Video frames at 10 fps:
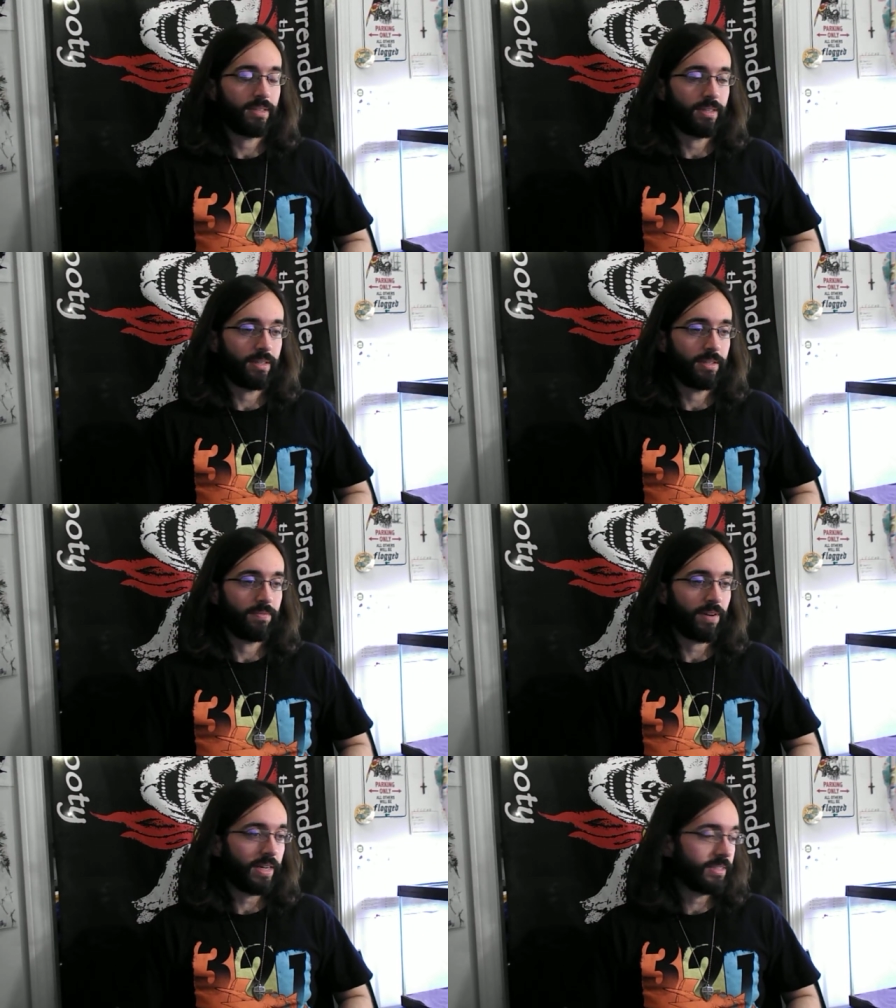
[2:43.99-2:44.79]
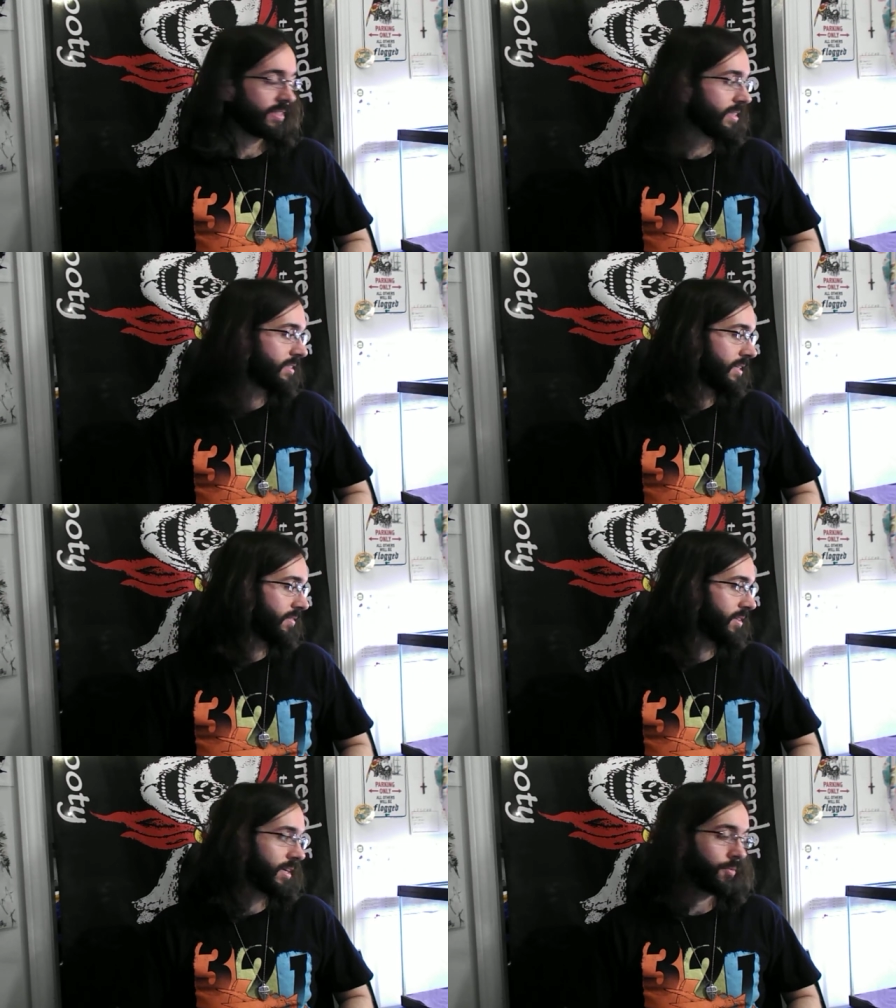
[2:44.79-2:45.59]
The fight scenes and
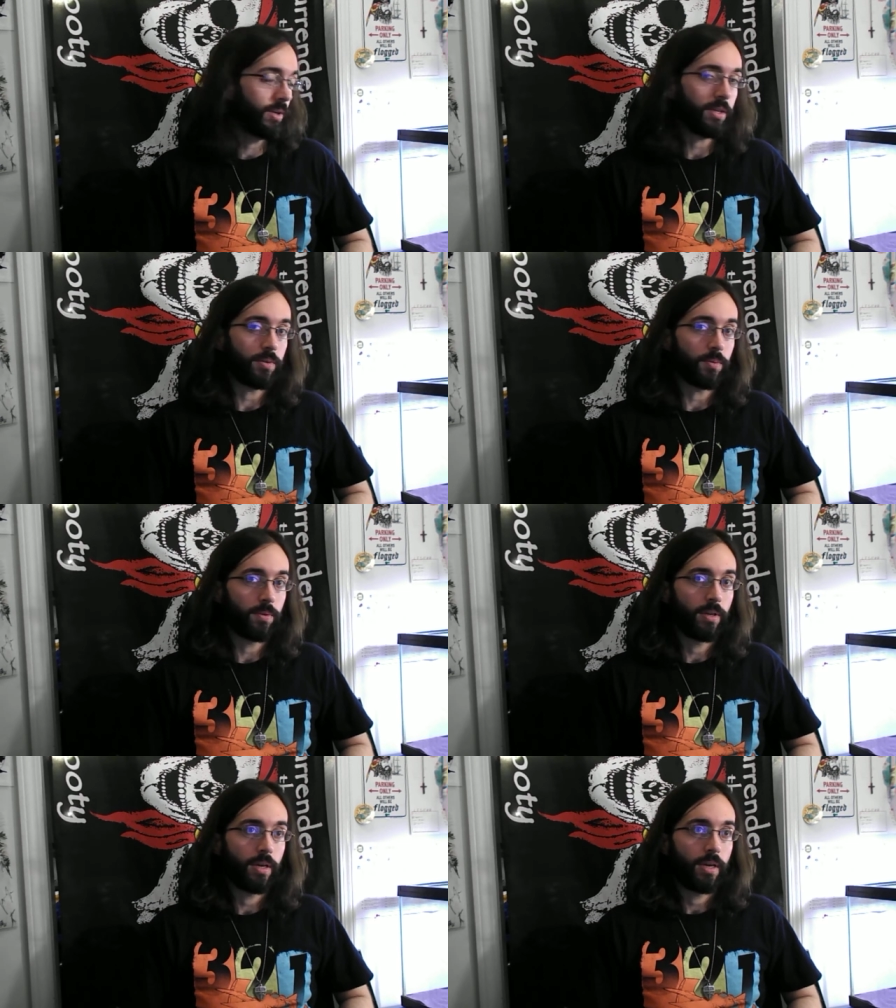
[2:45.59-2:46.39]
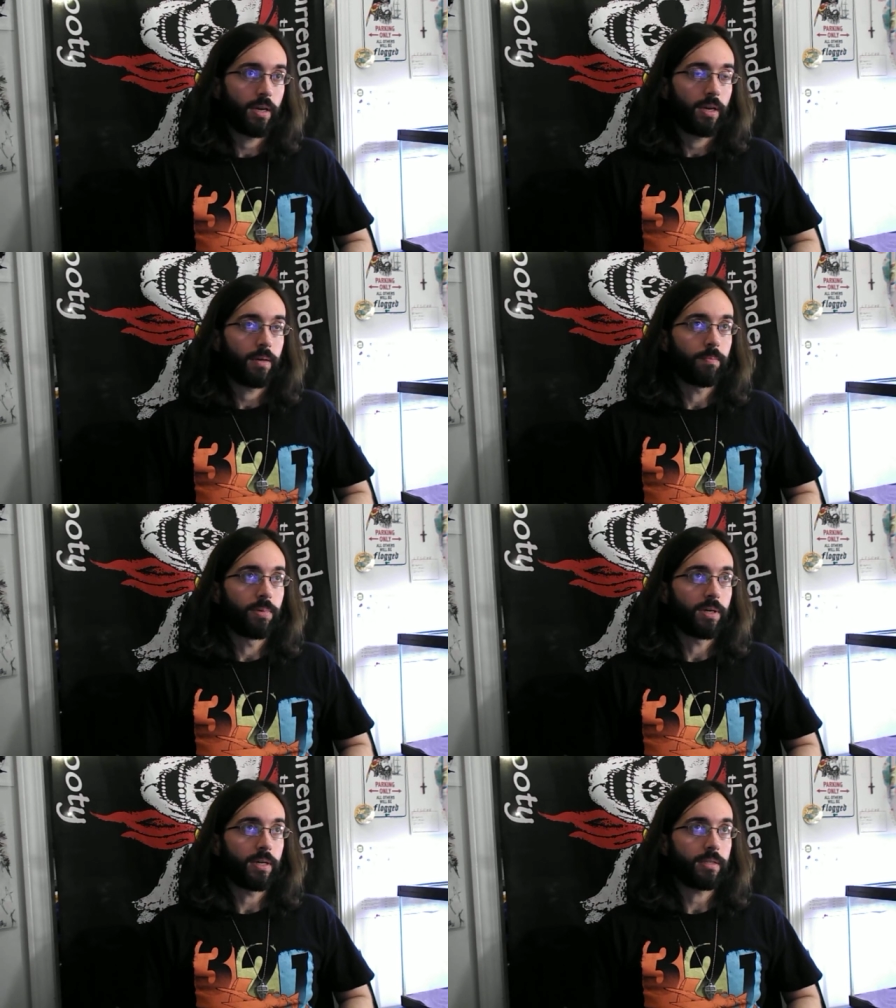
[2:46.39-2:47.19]
everything are really cool,
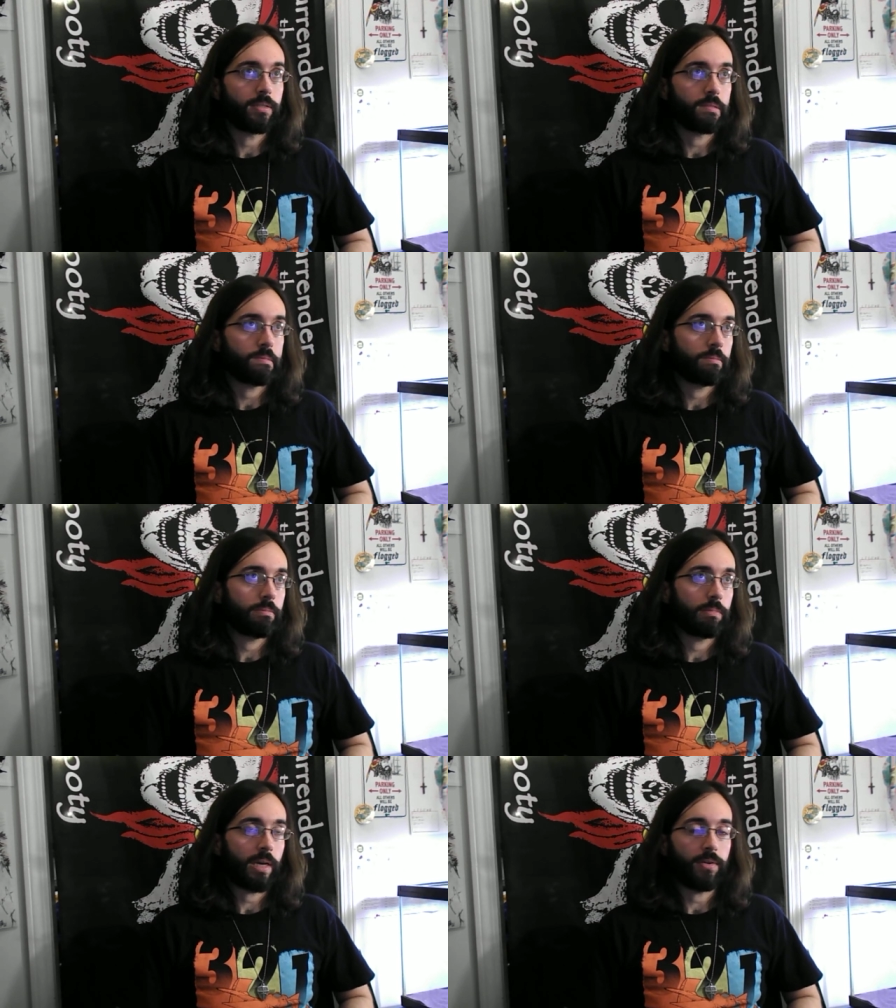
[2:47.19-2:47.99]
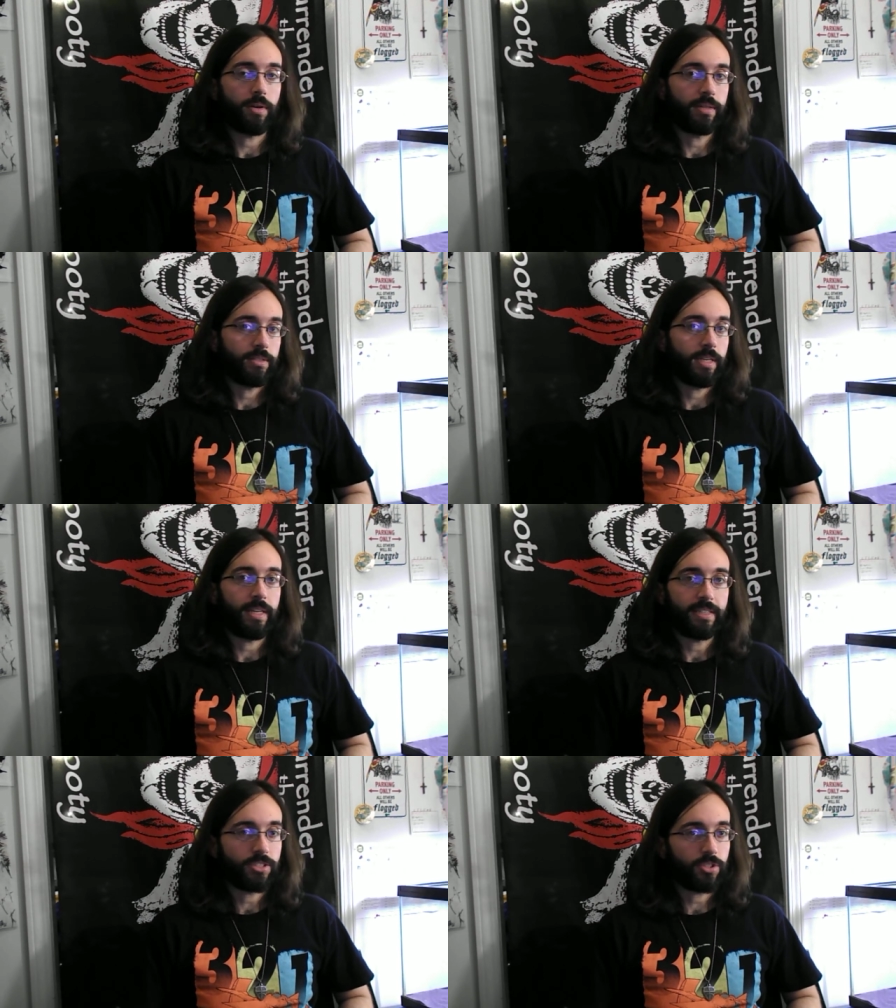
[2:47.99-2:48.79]
but I don't
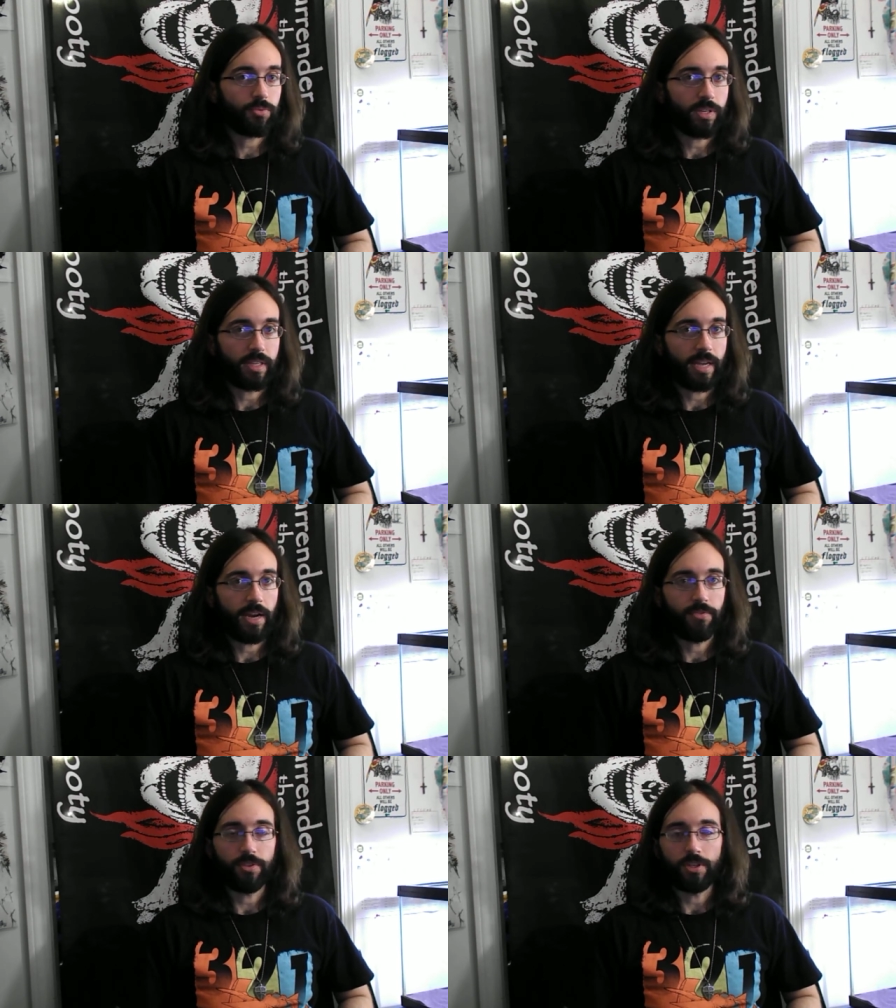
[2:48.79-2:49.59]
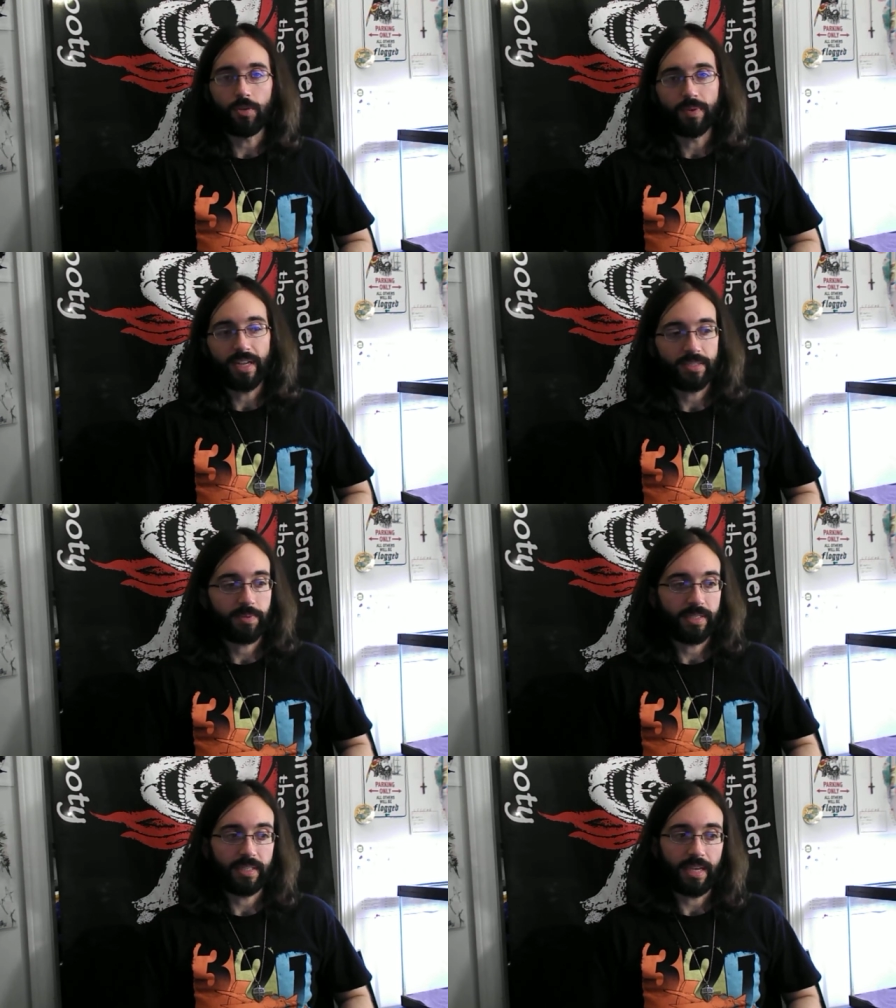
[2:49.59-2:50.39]
know, I just don't really care for the human
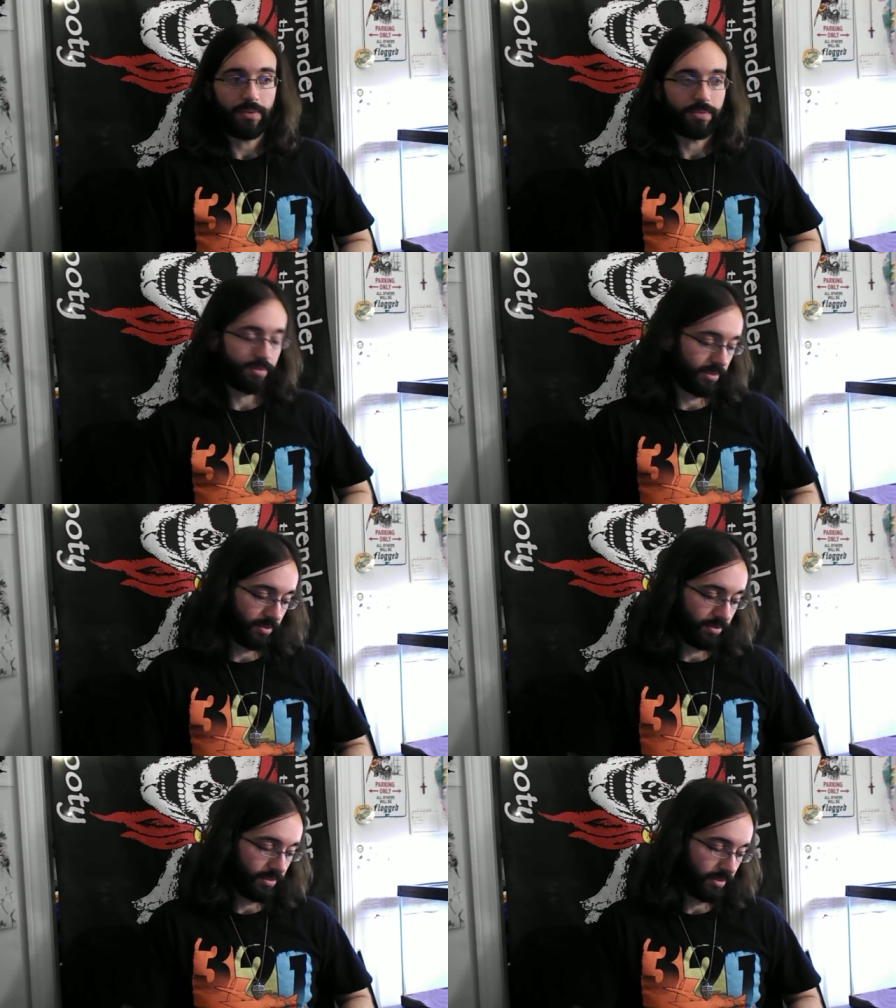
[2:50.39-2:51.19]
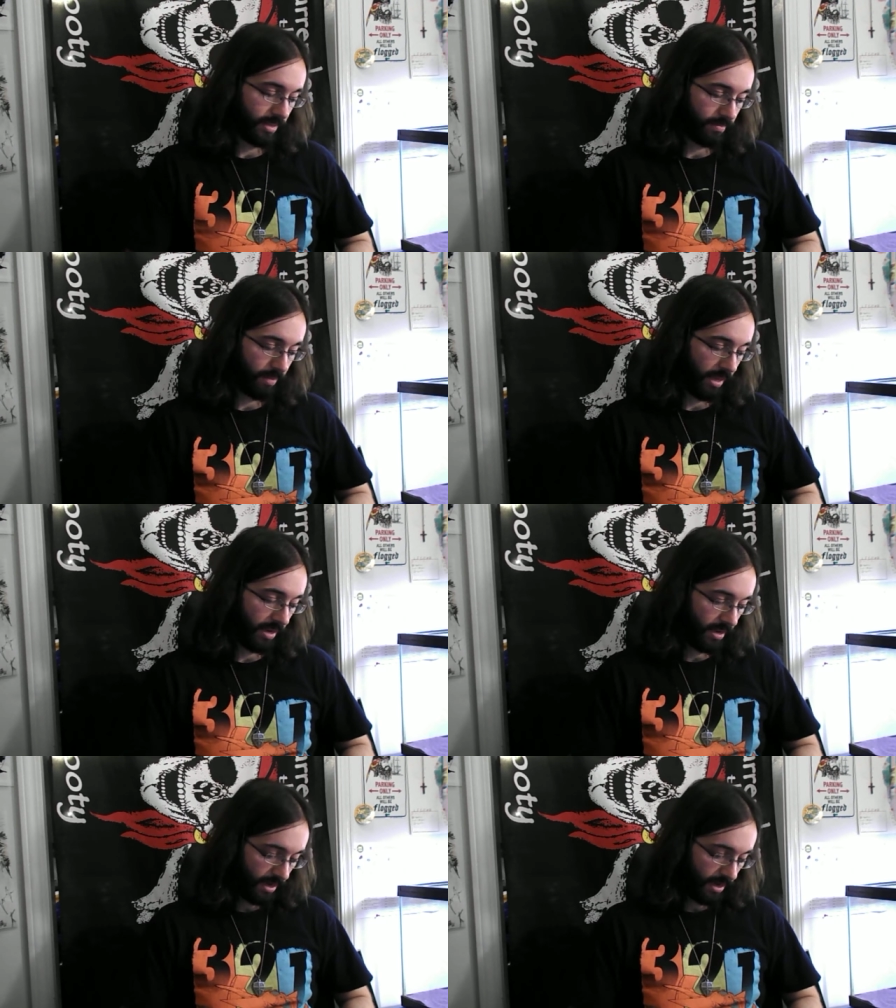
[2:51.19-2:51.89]
aspect in that one, so it's just kind of bleh.